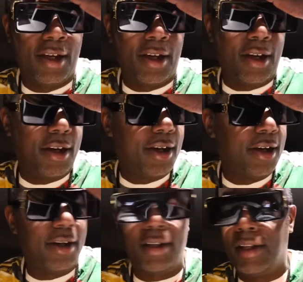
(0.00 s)

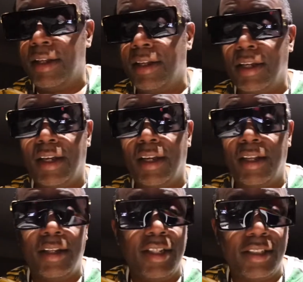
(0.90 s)

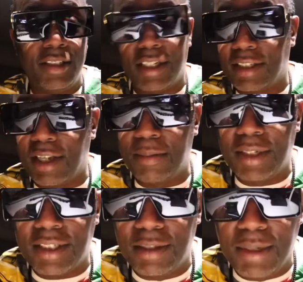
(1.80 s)
and this is just something
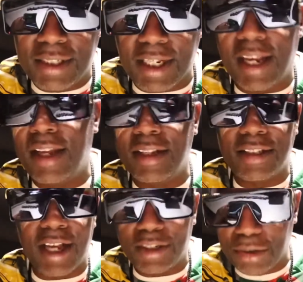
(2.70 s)
just to be saying, it's
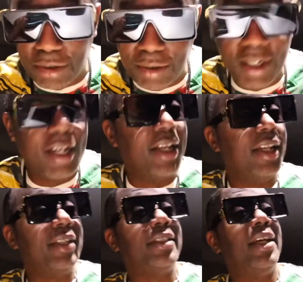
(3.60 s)
not true.
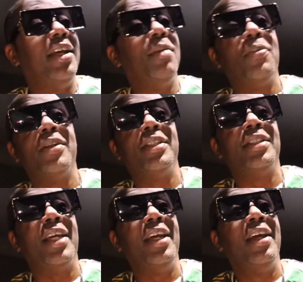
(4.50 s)
Let's say the president
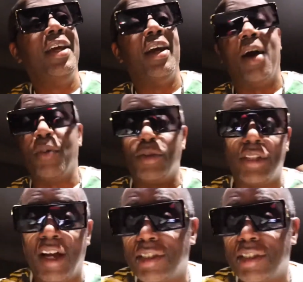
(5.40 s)
say, I'm going to start